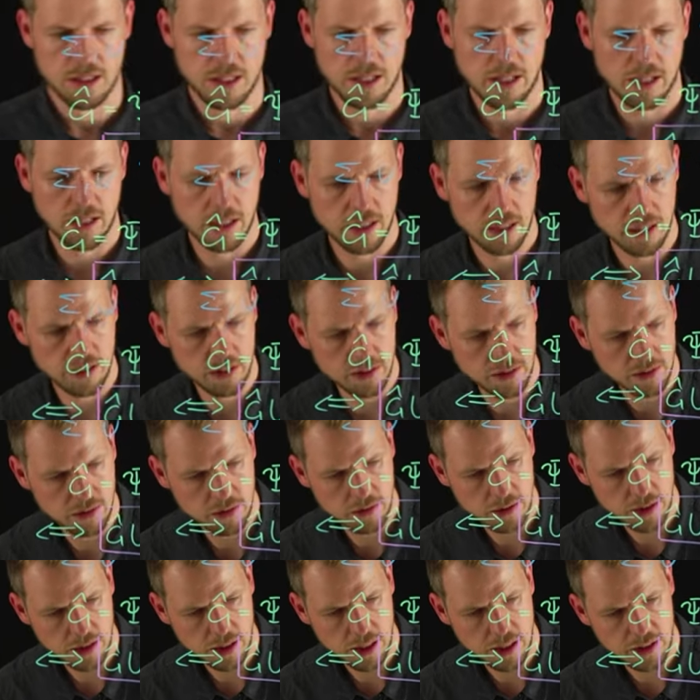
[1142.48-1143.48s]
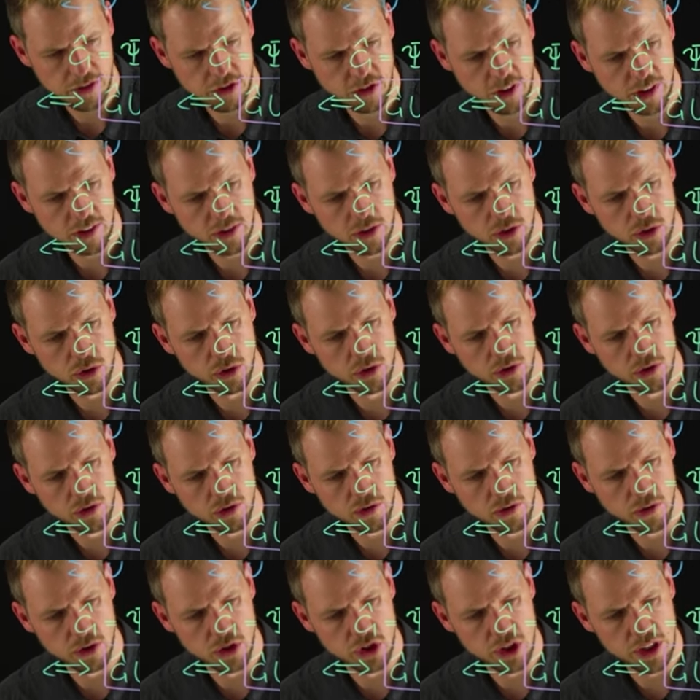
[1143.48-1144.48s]
And let's just
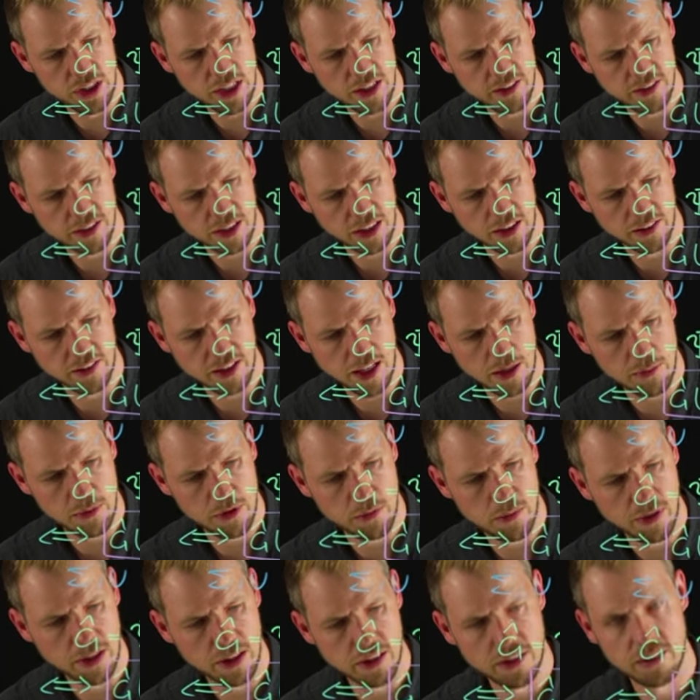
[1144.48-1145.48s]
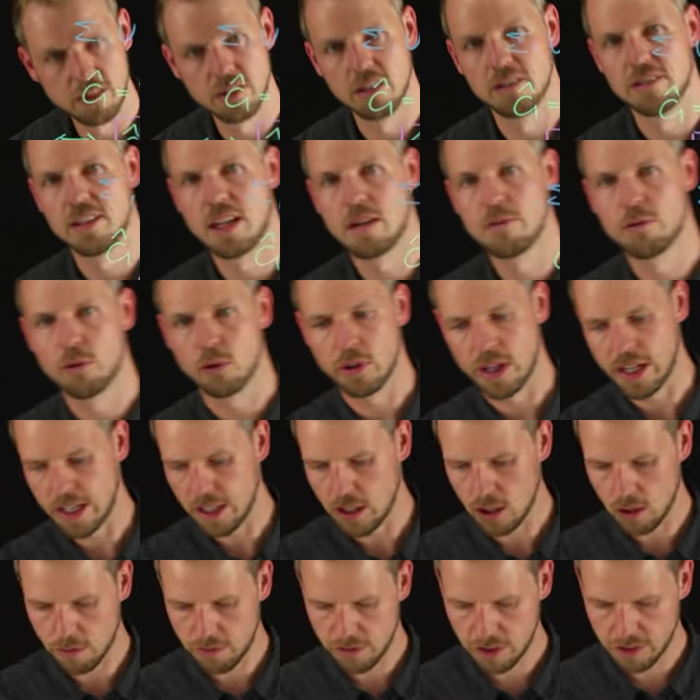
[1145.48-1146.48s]
use G as an example, but it's the same for A,
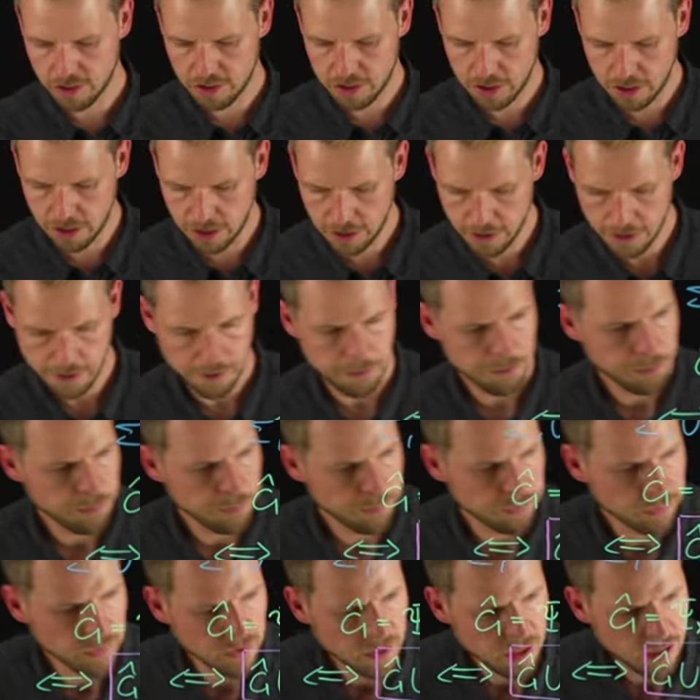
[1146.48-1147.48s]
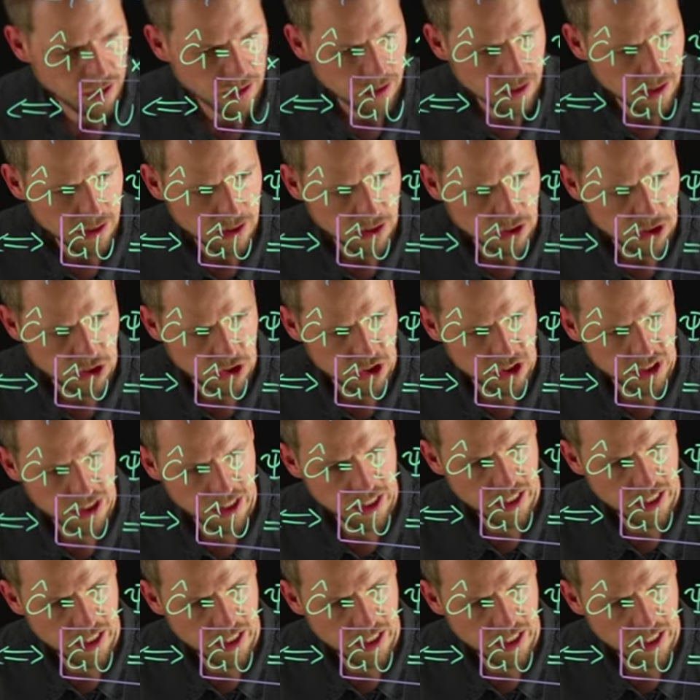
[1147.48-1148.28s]
obviously. G